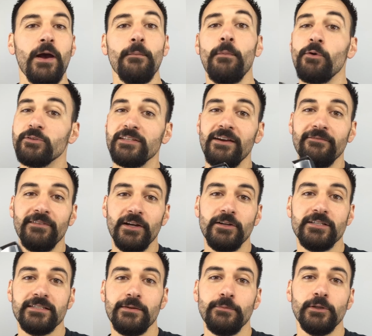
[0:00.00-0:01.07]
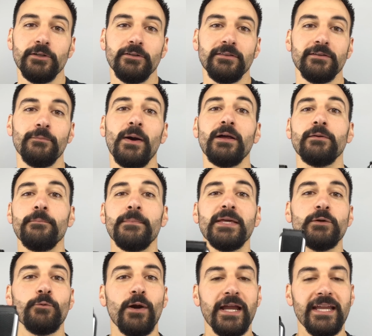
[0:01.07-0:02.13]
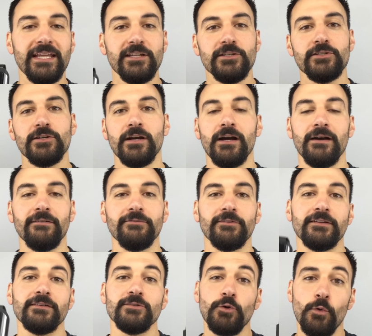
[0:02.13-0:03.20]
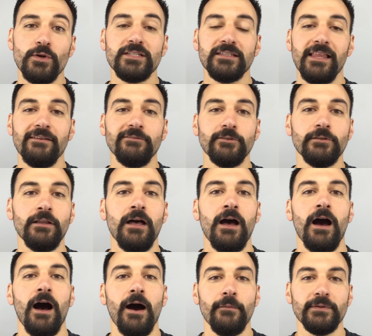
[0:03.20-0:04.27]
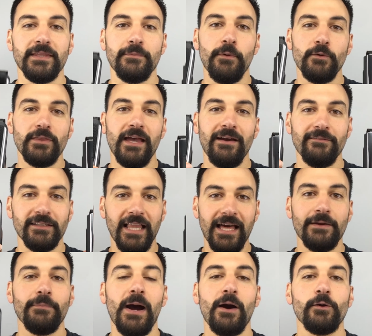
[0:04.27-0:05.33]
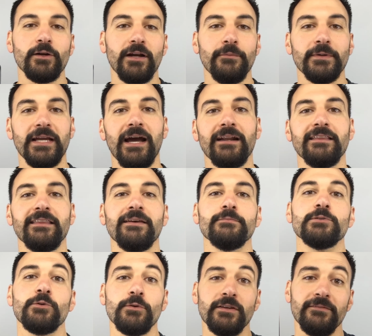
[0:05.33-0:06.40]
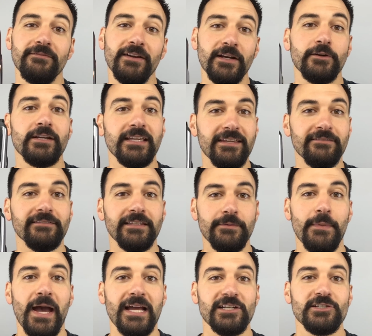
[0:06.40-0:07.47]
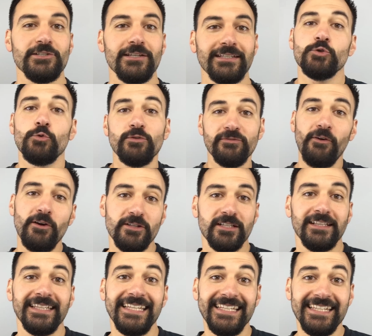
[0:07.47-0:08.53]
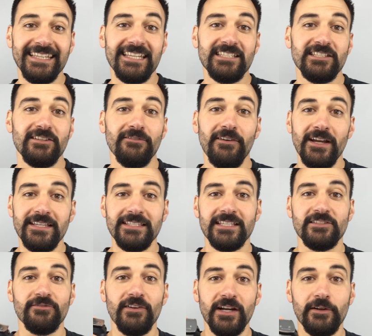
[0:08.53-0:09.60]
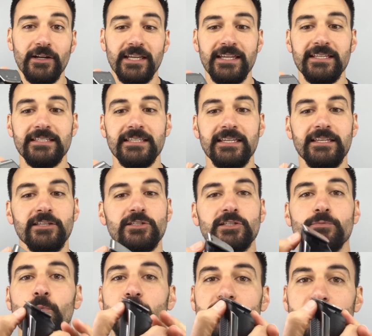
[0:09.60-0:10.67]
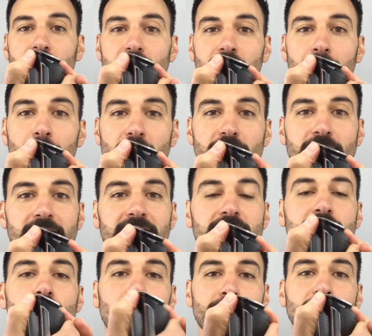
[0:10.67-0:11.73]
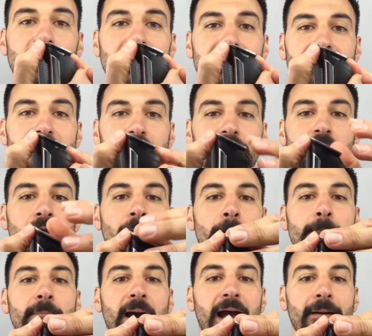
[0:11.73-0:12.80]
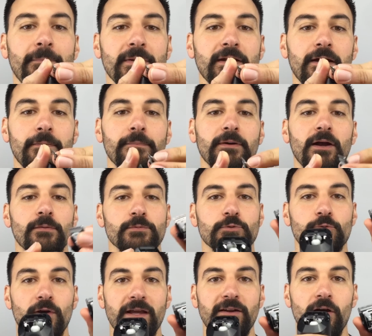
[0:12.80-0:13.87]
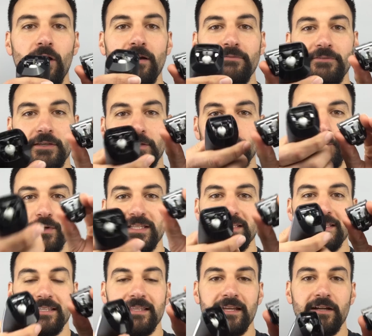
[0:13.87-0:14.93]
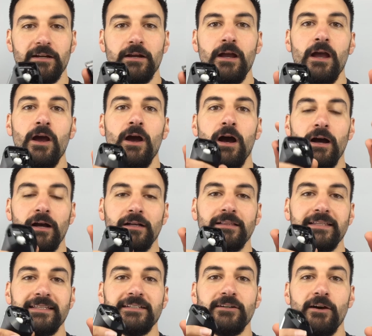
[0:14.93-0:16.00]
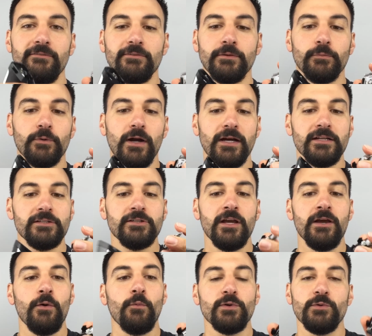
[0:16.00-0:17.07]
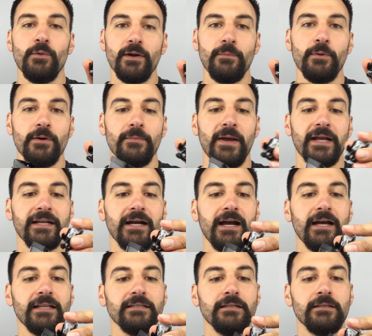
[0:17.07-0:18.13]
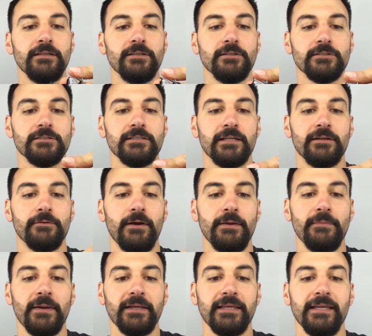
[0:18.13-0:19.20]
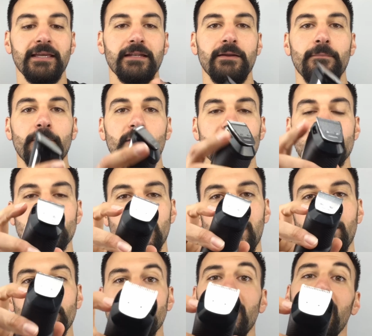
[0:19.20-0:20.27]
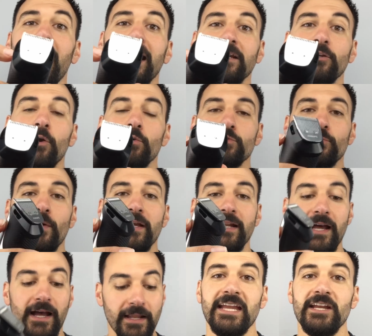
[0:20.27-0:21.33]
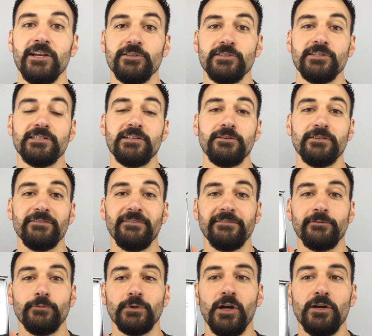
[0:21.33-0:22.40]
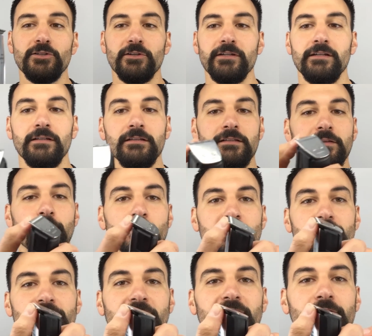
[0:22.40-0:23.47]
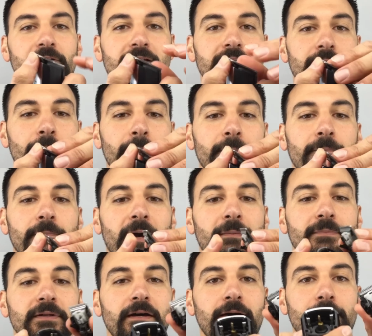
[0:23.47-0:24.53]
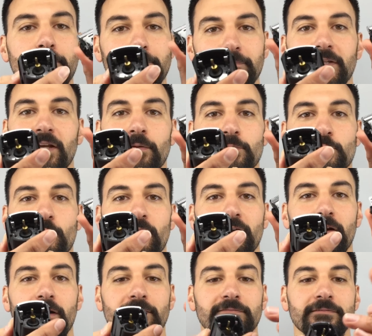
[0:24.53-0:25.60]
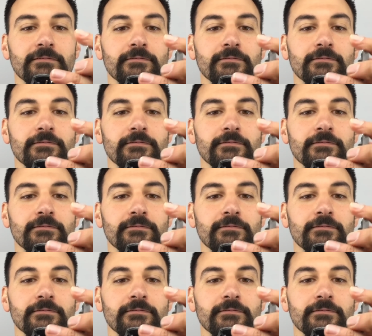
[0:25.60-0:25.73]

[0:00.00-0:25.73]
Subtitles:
Both sound very similar. They're about a mid-range for noise level, but they both have a lot of power coming out of them, so they're very evenly matched. So as far as cleaning this device, it's very easy. You just put your thumb under this trimmer head here, pop it up, comes right off. You can rinse in there, clean it off with a brush. When you want to put it back on, you stick it right back in, push down, and it goes right on. Here's the Series 5100. Put your finger in, pop it up, comes right off.